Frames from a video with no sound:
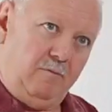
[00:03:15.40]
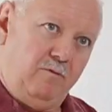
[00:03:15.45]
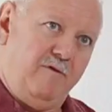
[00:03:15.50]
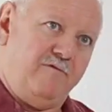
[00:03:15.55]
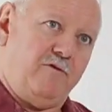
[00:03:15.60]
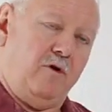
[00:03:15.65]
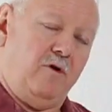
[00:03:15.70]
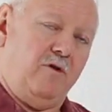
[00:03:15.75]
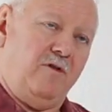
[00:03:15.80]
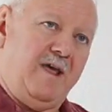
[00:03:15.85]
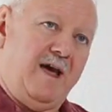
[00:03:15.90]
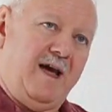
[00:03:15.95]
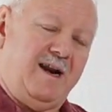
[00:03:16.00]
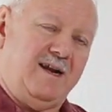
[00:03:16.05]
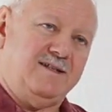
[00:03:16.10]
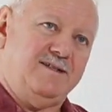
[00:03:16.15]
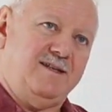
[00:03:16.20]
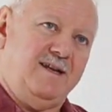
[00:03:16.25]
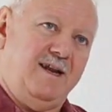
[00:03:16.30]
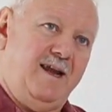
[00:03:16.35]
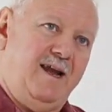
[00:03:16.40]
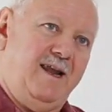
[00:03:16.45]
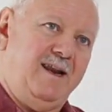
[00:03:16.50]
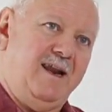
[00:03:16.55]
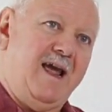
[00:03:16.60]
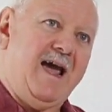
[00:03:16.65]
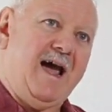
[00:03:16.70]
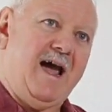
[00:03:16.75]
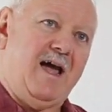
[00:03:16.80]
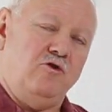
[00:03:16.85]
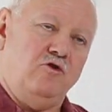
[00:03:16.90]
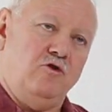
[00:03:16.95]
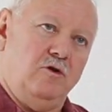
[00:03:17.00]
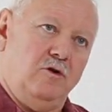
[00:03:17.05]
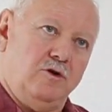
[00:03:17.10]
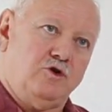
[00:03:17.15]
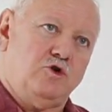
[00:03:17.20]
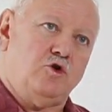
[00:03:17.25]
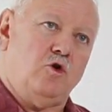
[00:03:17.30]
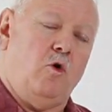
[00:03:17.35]
refer to that as an
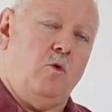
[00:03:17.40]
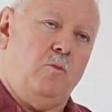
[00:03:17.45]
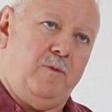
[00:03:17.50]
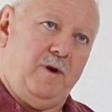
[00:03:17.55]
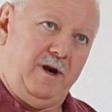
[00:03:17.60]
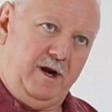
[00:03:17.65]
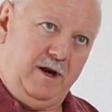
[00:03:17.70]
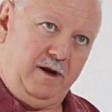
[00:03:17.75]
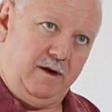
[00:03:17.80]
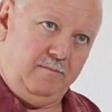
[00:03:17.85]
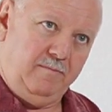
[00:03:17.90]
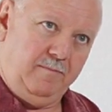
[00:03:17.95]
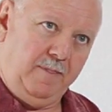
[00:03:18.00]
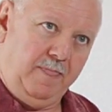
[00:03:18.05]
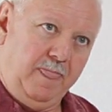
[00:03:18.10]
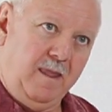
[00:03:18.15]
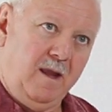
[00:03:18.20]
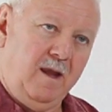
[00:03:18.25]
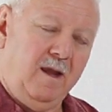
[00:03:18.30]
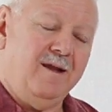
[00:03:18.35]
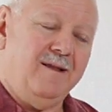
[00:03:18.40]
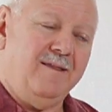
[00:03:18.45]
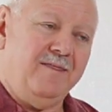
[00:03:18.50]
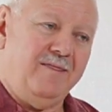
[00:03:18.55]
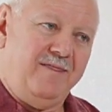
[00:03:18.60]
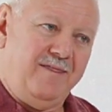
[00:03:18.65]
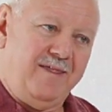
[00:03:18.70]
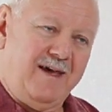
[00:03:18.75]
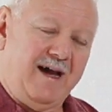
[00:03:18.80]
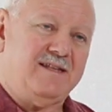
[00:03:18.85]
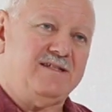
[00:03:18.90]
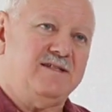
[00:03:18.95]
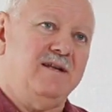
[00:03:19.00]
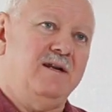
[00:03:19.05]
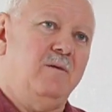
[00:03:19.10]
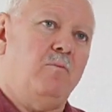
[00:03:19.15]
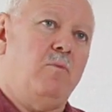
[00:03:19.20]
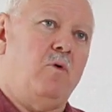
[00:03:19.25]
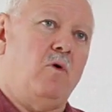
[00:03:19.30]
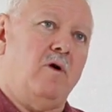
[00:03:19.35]
annulus opening. That's an
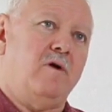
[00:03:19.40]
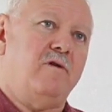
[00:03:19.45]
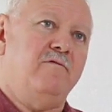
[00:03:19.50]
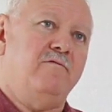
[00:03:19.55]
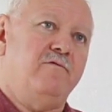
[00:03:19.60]
important